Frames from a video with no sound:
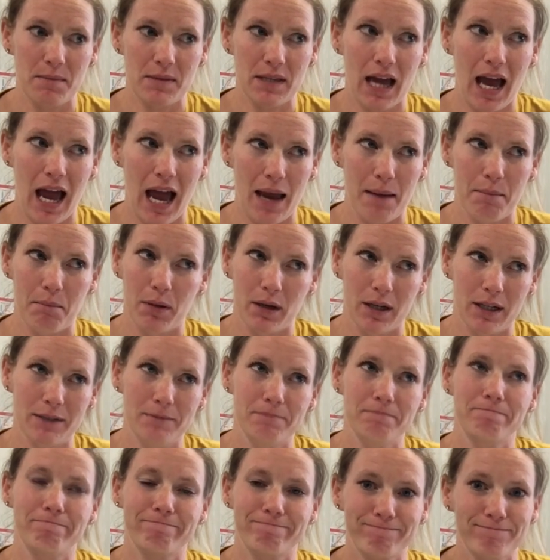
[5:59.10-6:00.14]
time, but
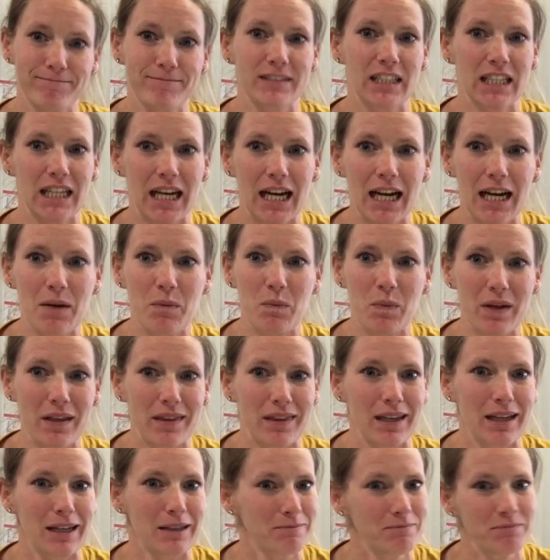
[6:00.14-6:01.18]
I'm with
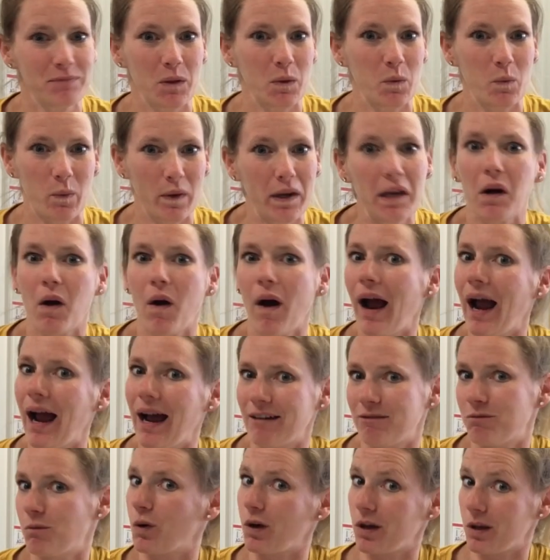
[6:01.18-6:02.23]
you. We don't
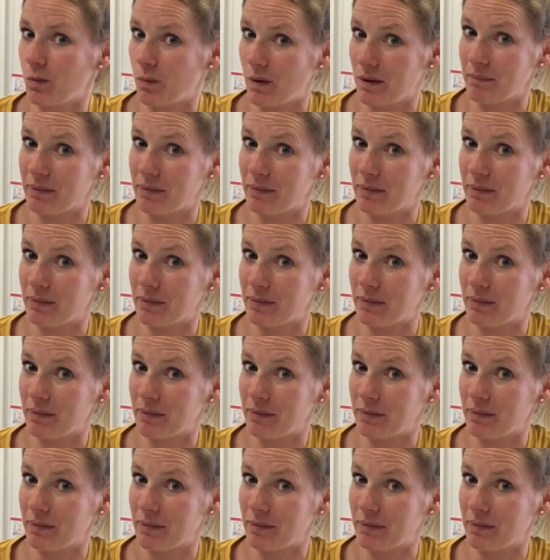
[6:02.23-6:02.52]
have more than one